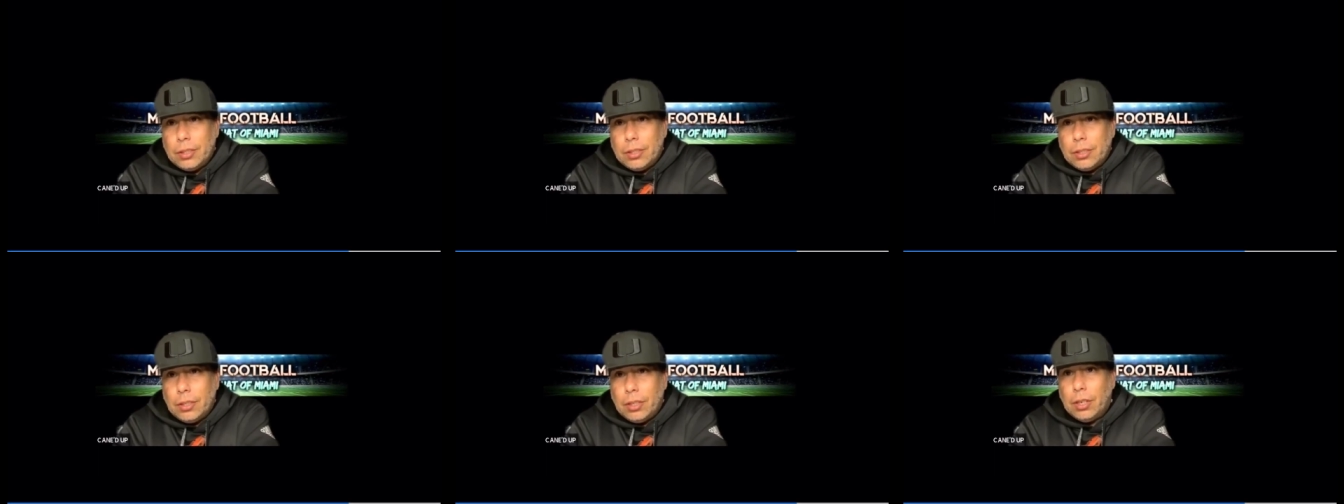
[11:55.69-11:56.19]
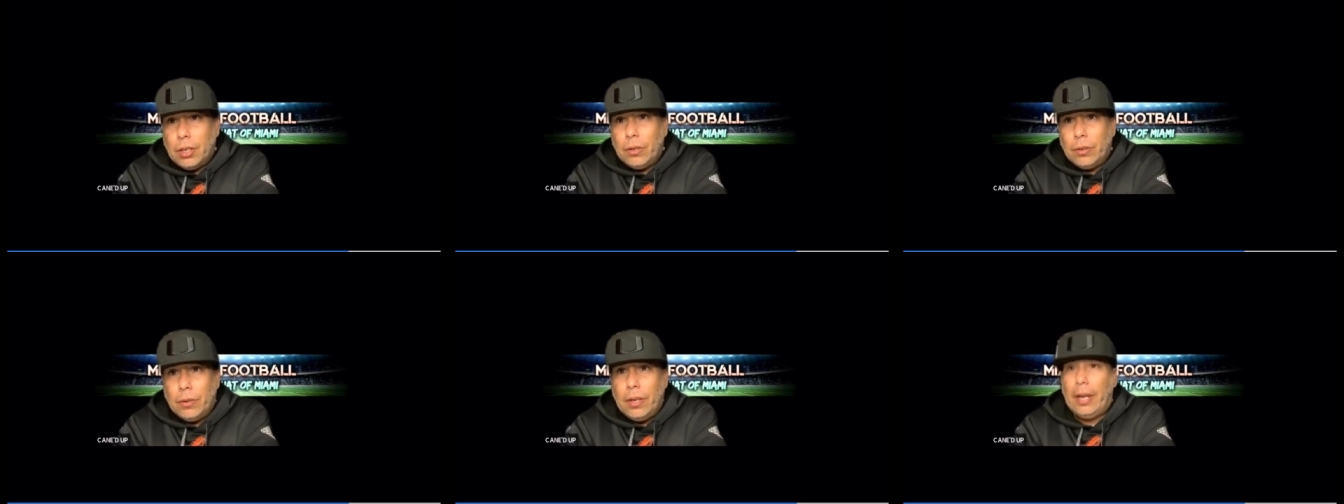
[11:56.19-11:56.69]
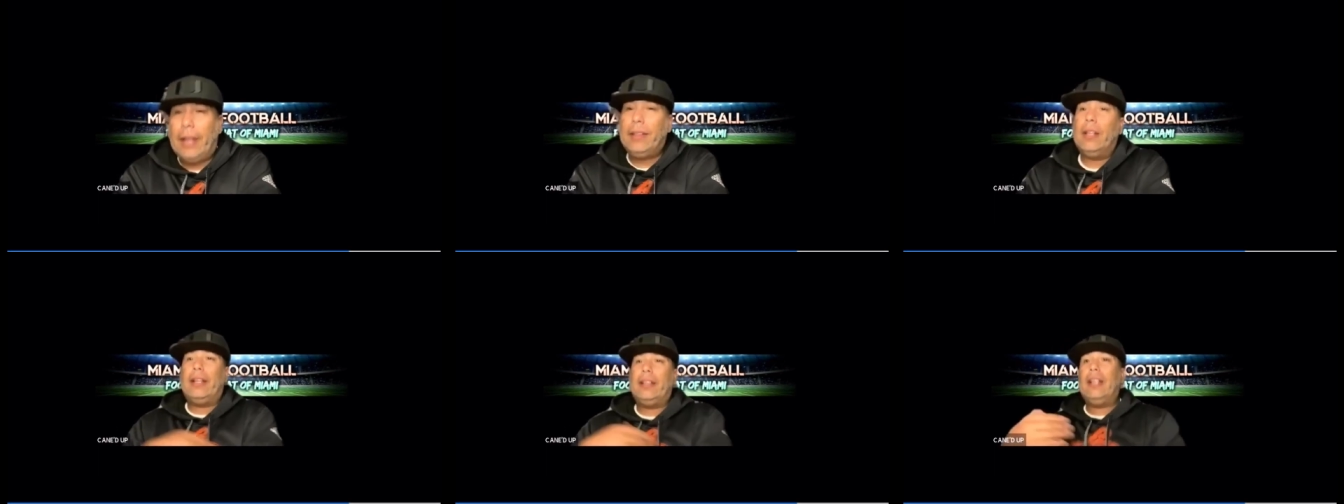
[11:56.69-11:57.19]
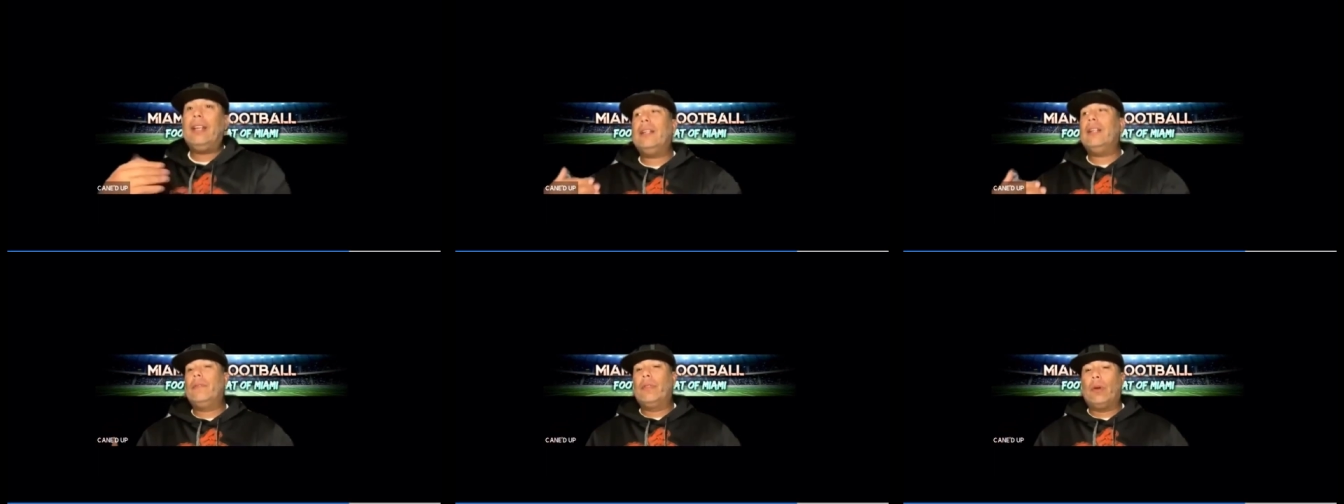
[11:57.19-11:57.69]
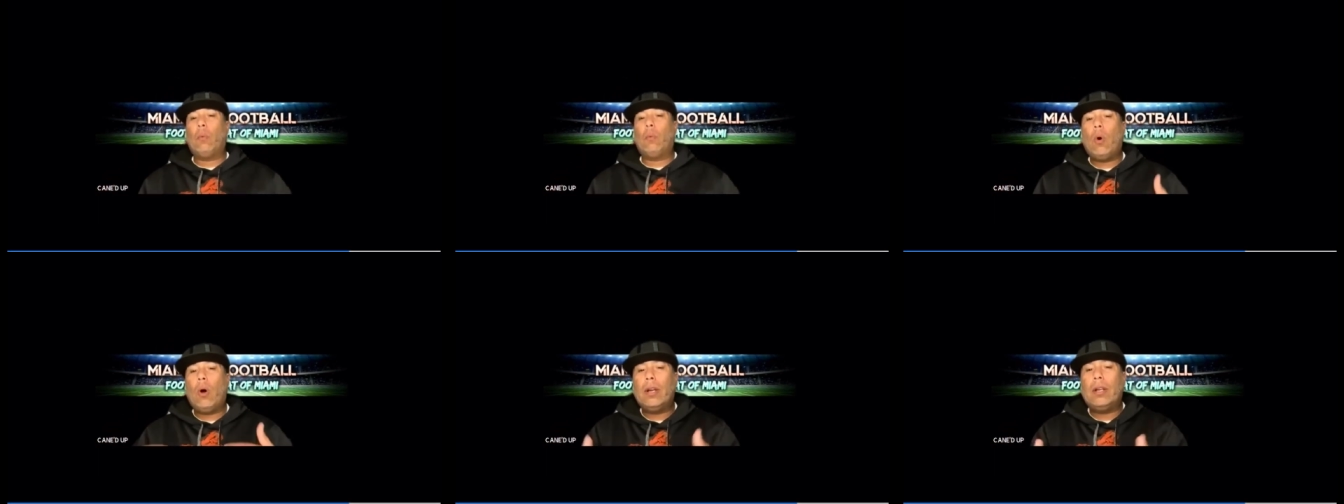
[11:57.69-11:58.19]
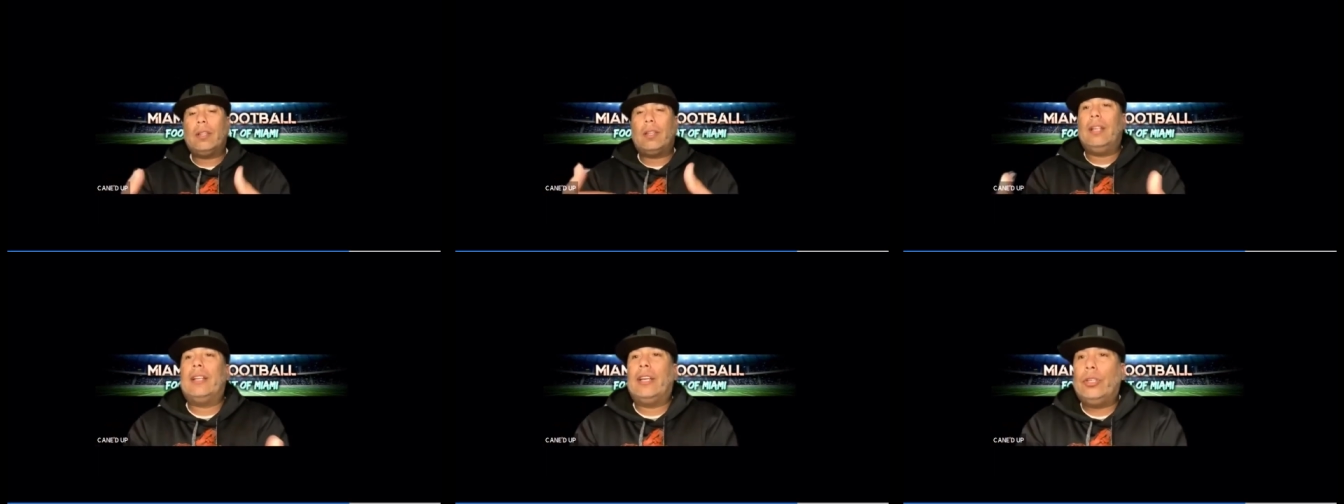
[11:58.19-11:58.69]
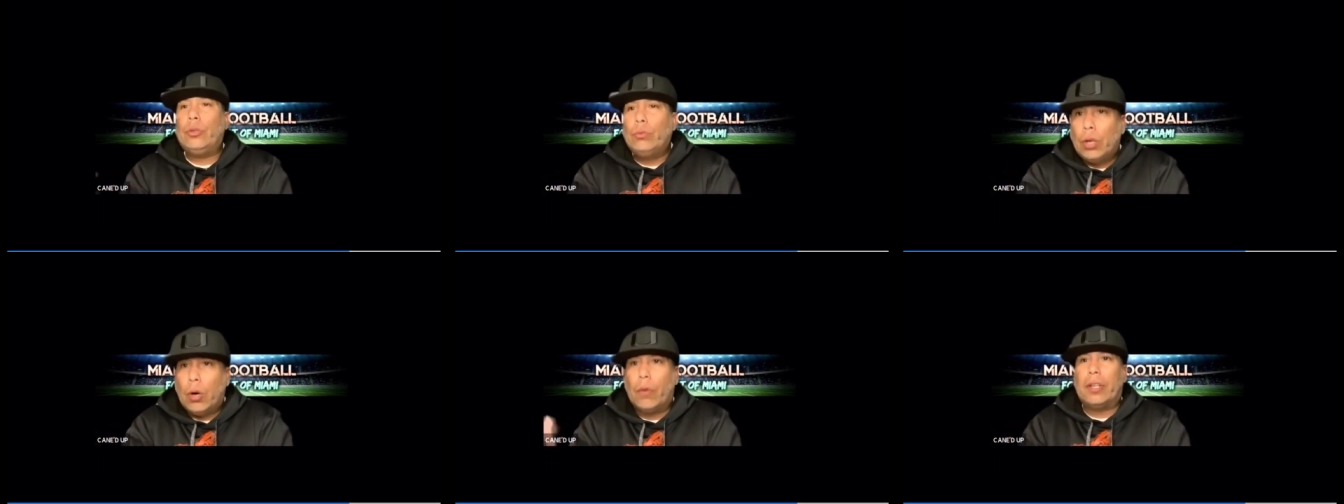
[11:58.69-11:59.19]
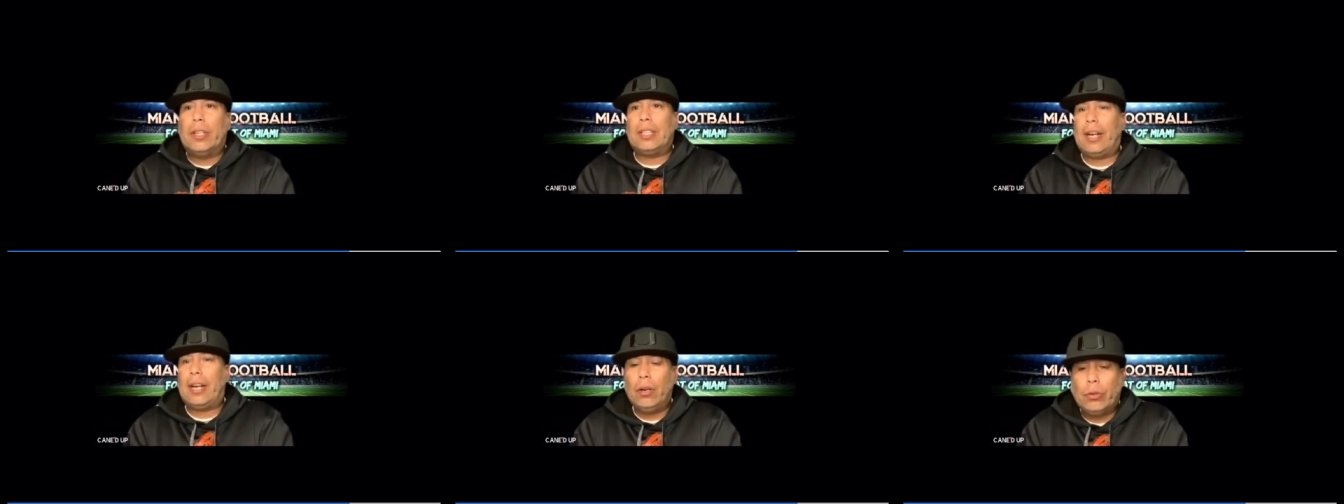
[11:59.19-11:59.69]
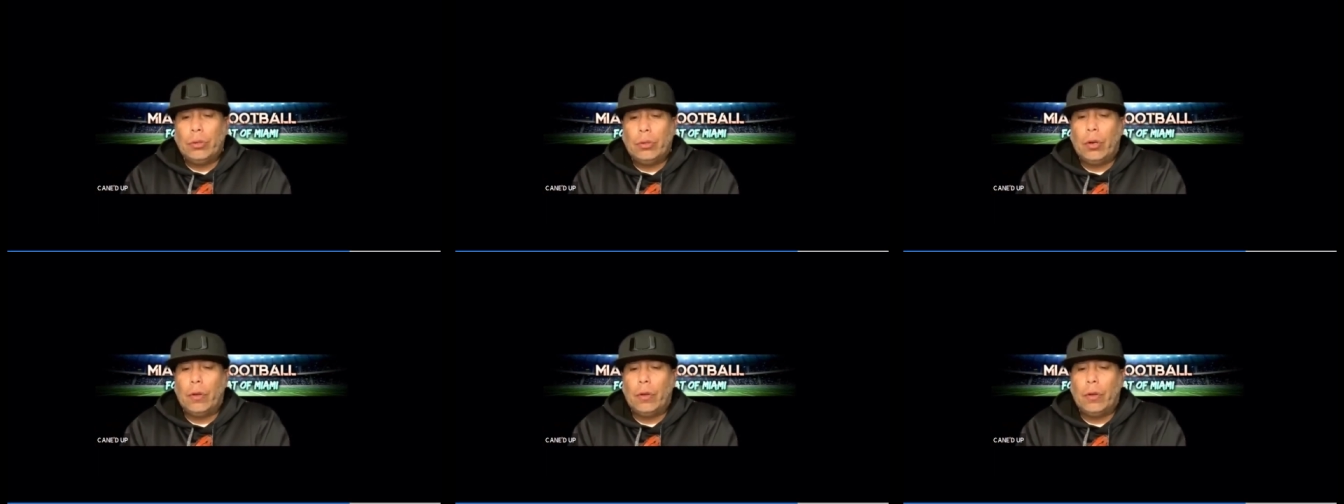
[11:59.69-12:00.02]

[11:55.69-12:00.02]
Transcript: You know, and the, and then the one thing that you know this, and I know you know this, and